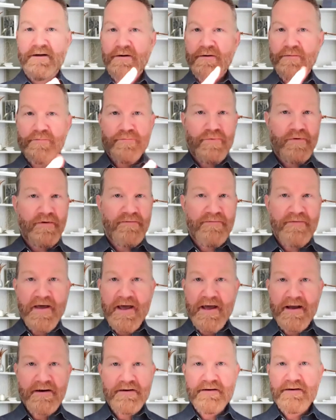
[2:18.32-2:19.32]

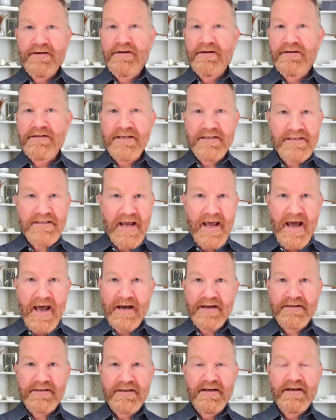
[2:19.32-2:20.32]
prevent,
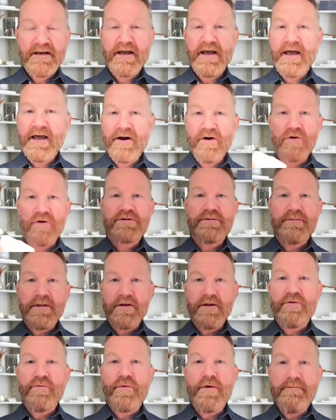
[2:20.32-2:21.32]
detect, and
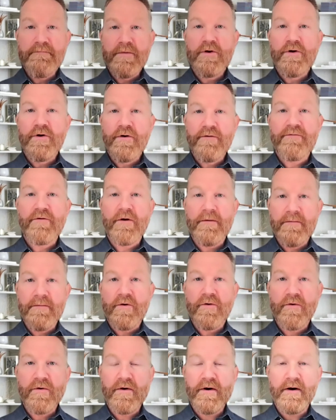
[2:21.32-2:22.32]
ultimately remove or
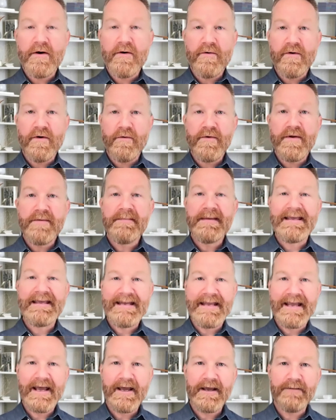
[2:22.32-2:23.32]

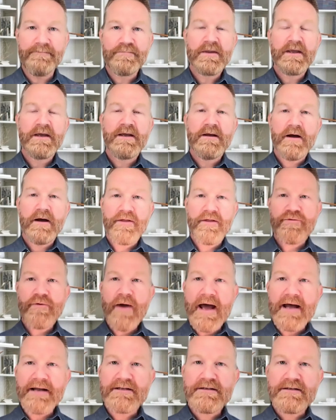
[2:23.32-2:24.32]
remediate
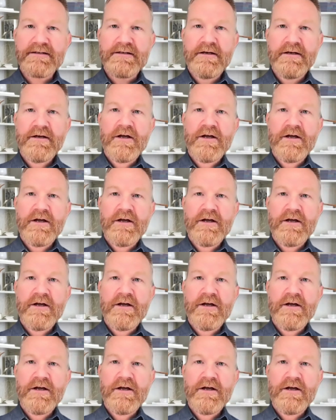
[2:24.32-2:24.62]
threats.